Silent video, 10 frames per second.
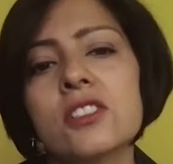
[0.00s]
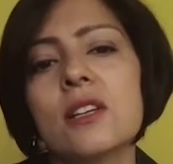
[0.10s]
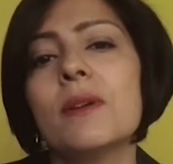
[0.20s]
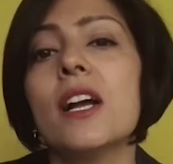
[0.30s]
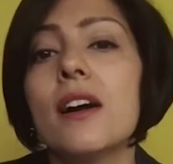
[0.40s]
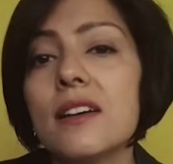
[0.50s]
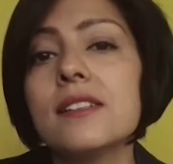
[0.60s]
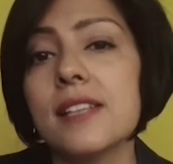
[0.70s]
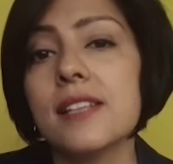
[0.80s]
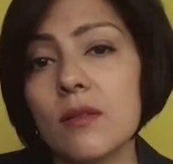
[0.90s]
so that we
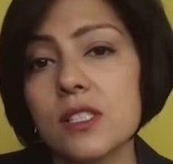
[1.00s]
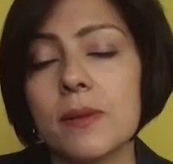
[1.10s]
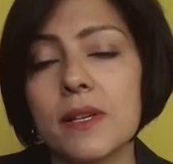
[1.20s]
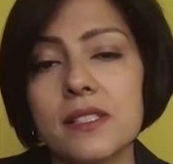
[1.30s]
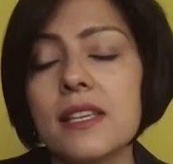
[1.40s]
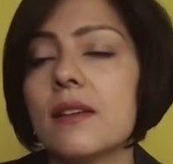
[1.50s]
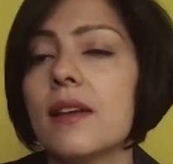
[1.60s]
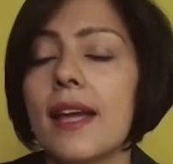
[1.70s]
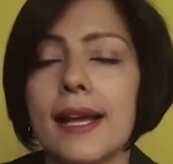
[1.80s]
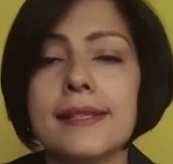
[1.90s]
understand what's better? See,
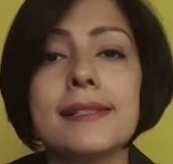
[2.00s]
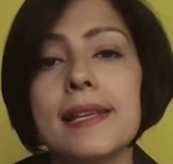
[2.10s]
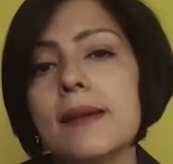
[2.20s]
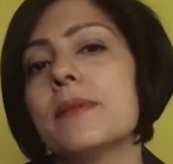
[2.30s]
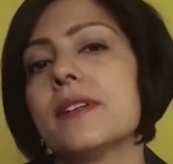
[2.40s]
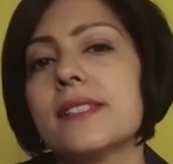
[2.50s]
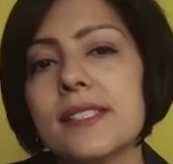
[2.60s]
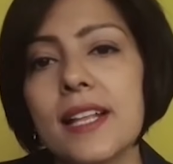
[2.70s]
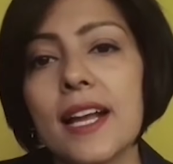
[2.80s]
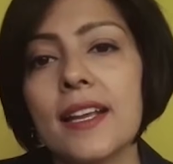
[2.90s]
as a
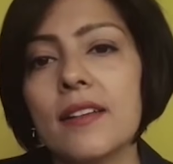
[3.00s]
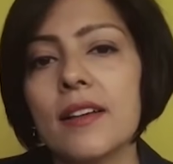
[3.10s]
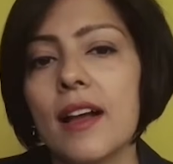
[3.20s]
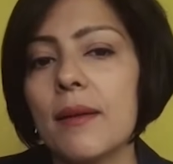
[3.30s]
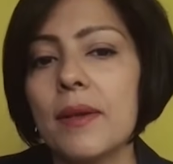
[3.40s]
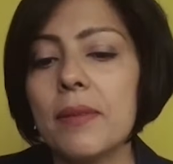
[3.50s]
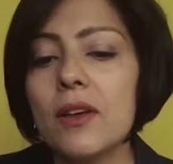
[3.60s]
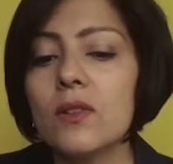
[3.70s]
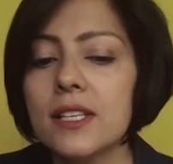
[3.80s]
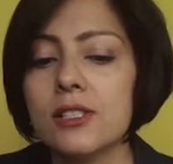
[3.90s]
layperson, I may
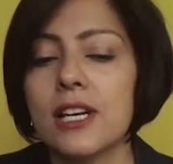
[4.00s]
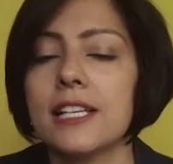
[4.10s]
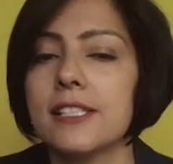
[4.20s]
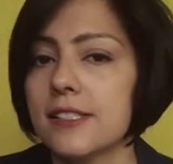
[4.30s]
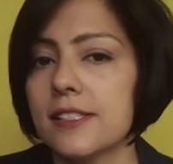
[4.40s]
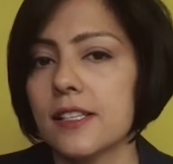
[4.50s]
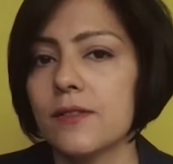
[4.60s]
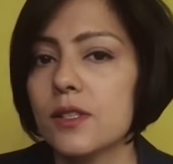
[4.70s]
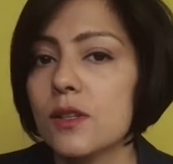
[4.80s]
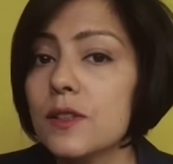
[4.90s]
be only scratching the
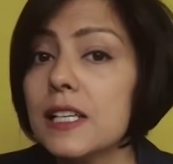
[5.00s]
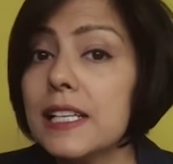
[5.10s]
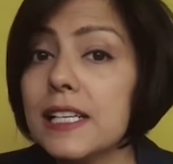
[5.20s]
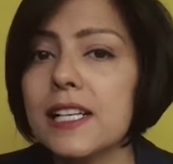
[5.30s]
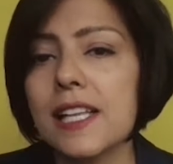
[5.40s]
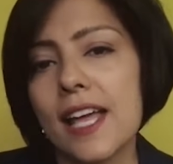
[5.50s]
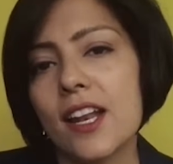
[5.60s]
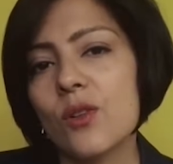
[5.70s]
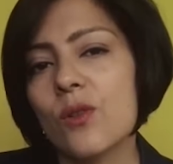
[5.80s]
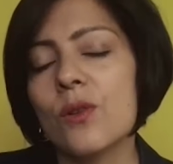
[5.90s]
surface of the little that
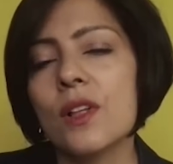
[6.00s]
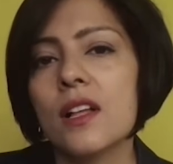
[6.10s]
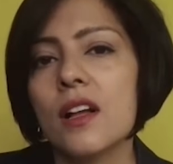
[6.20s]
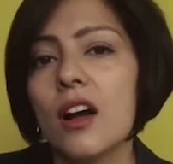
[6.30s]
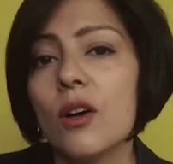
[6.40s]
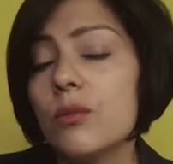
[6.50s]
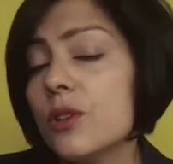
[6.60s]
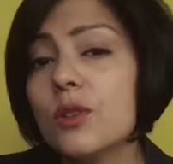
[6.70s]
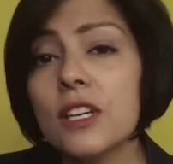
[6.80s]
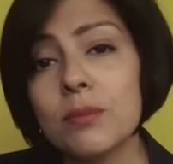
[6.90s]
I know.
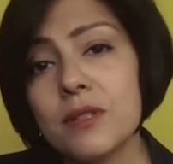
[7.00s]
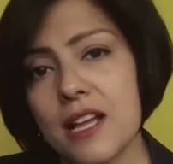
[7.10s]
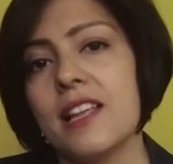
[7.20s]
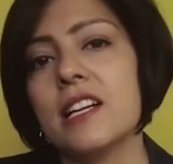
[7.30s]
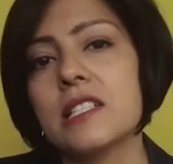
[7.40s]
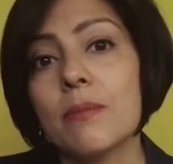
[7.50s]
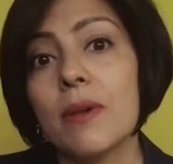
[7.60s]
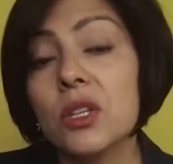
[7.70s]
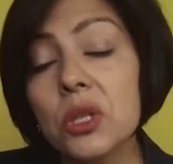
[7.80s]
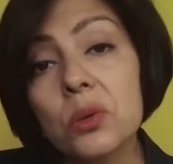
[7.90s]
Will you keep telling us
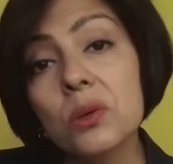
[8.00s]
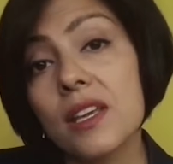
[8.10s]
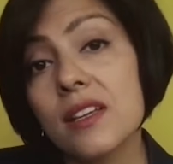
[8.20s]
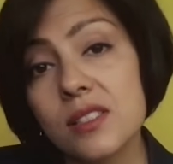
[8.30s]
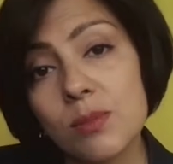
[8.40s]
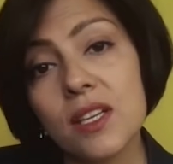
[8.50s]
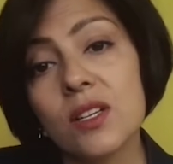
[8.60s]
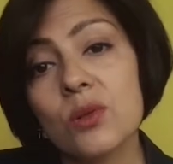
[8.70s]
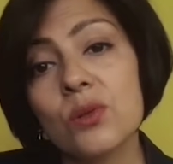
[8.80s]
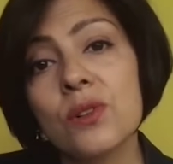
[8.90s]
about new things we
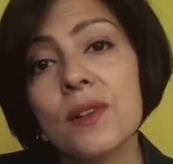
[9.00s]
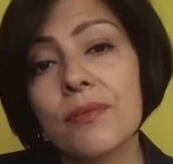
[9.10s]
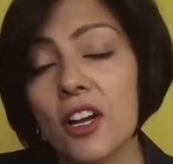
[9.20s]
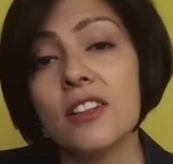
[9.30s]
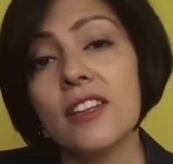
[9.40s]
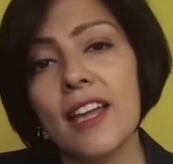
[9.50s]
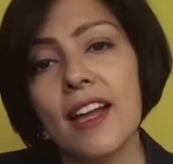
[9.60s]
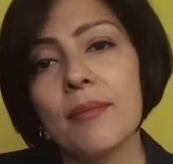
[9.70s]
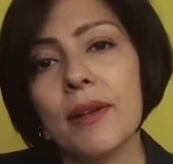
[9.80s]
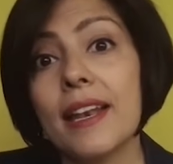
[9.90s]
can do on the
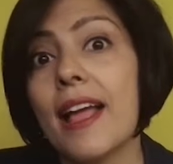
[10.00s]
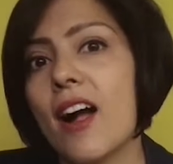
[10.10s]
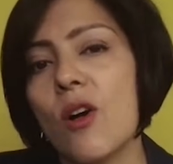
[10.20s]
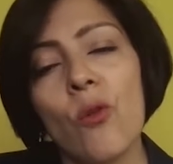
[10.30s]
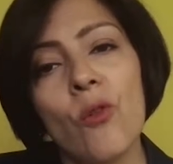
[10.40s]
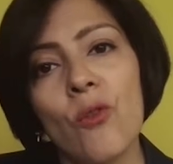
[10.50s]
app and how?